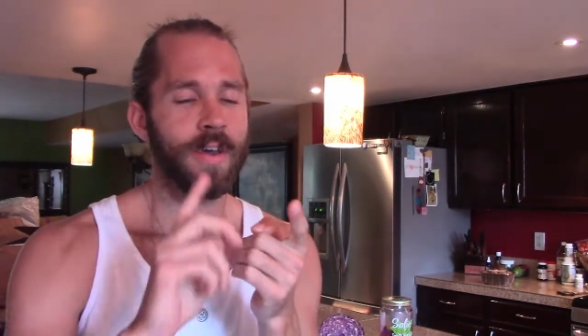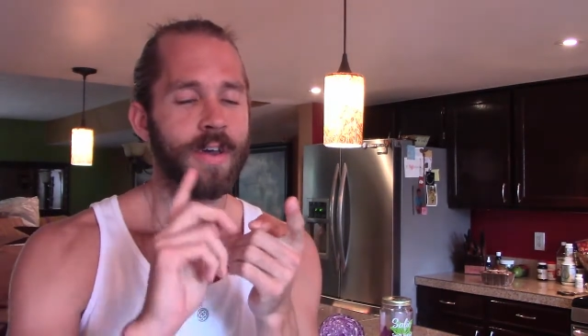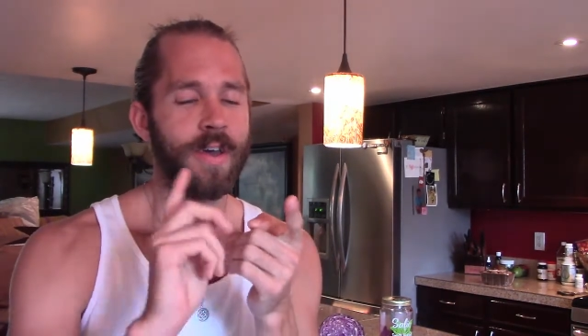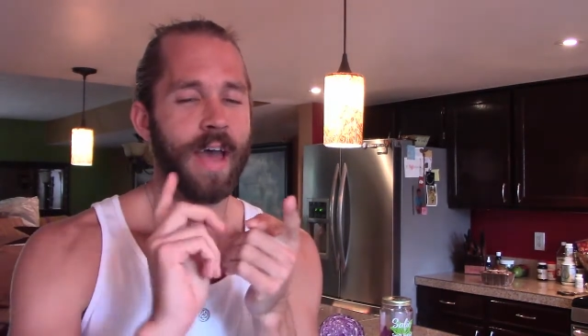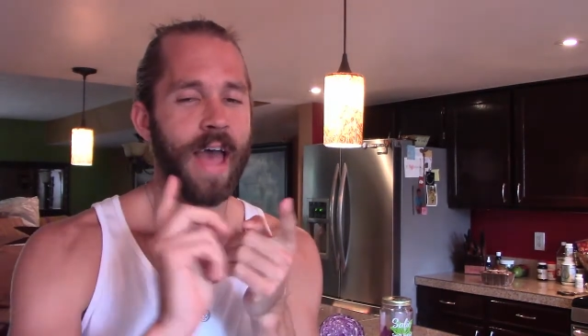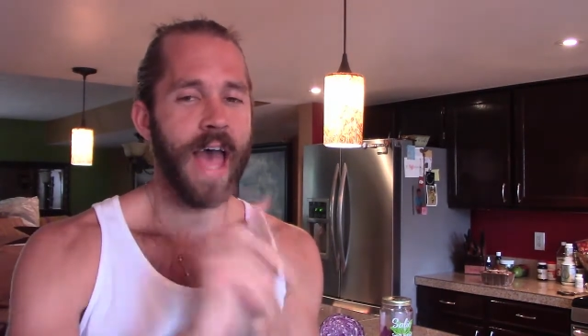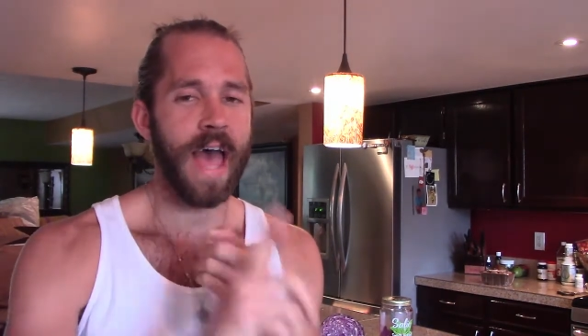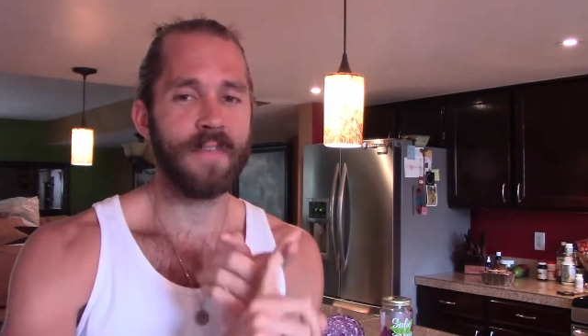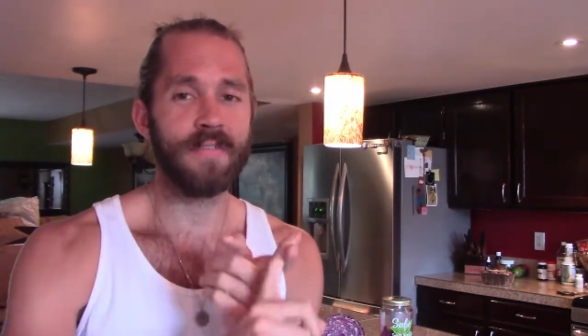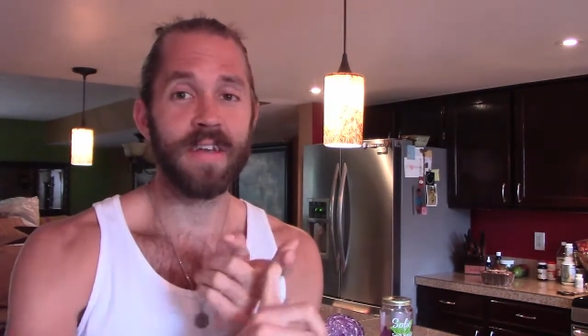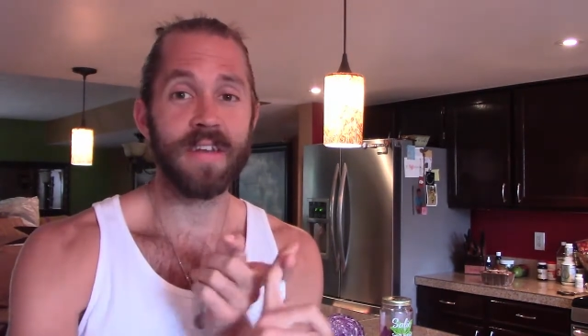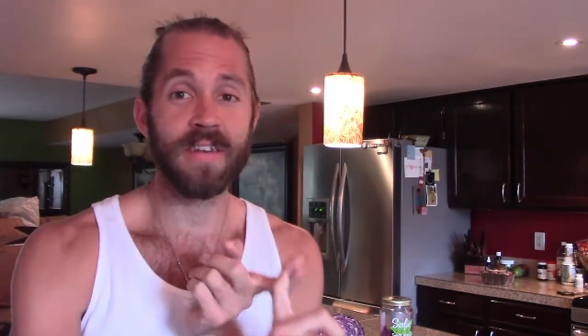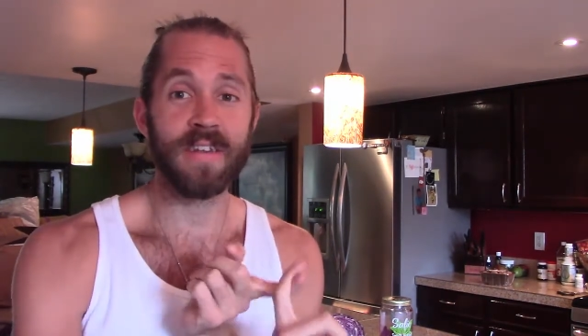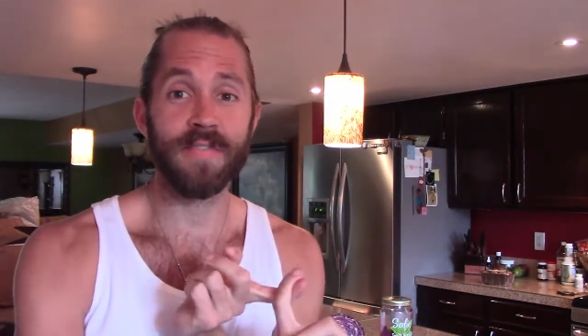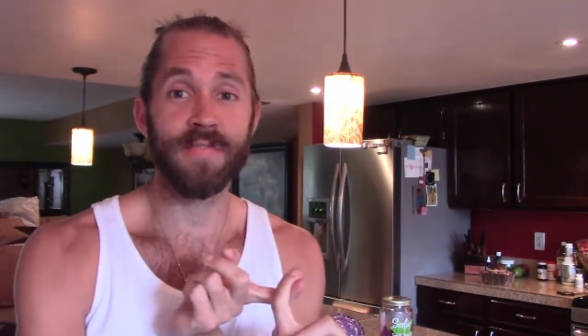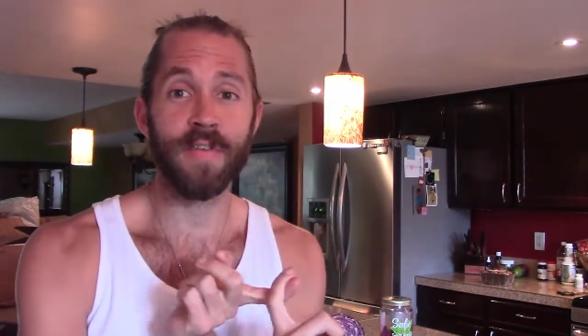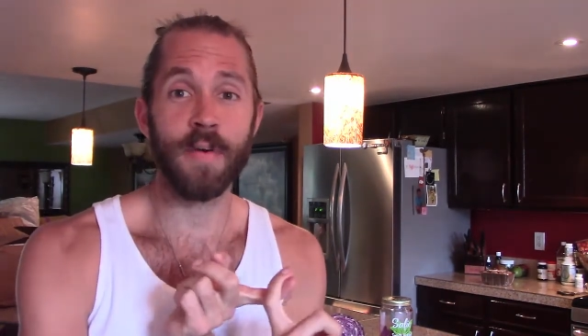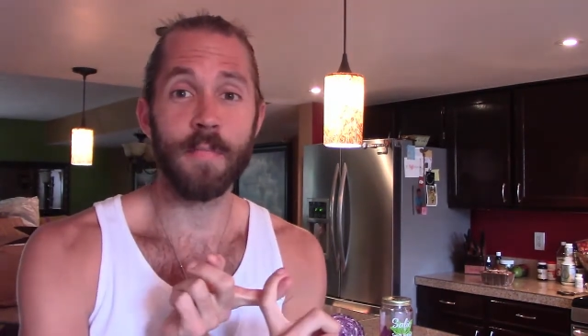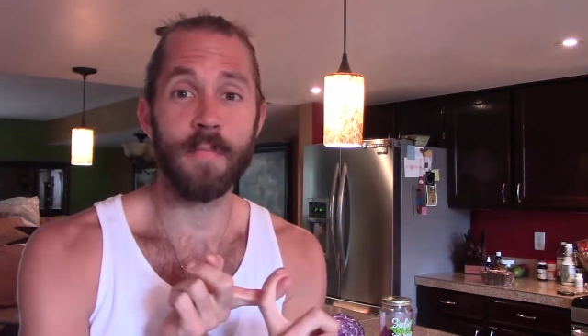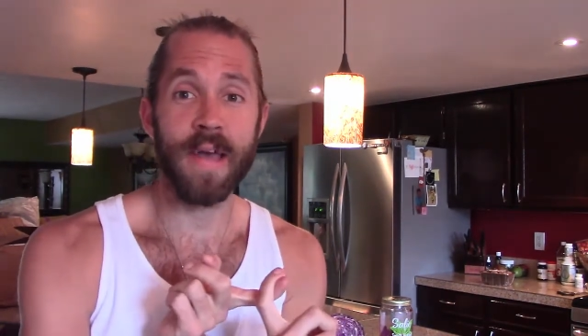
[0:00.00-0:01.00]
having to
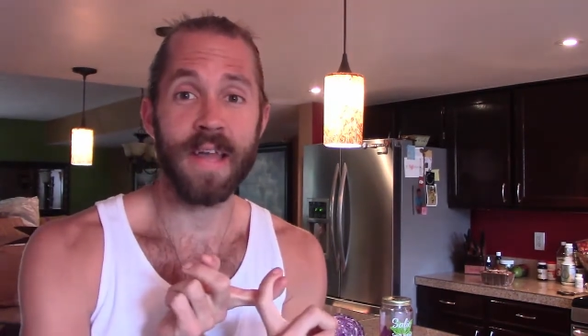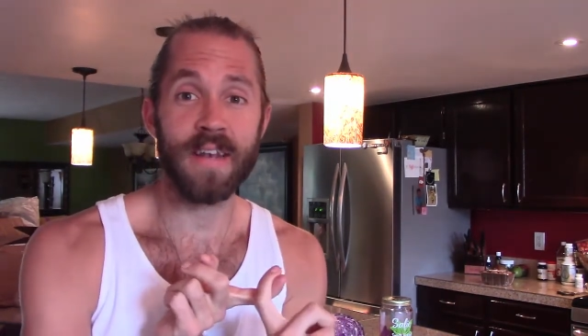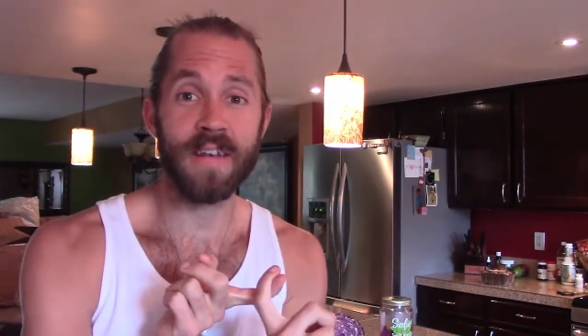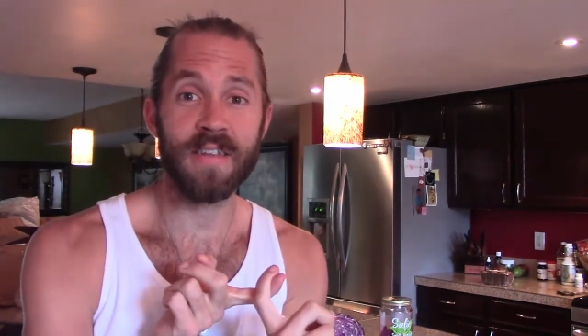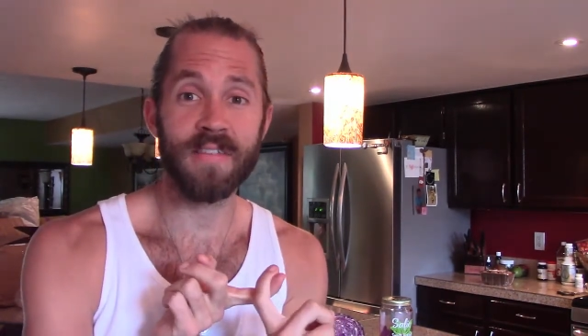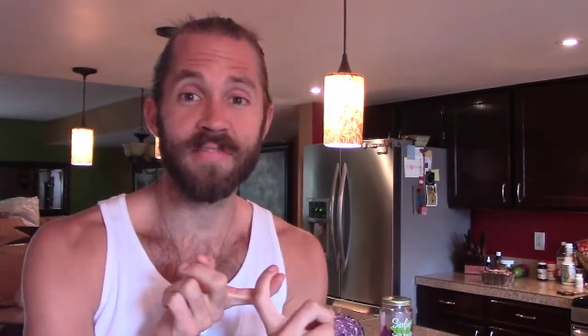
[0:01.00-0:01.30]
ferment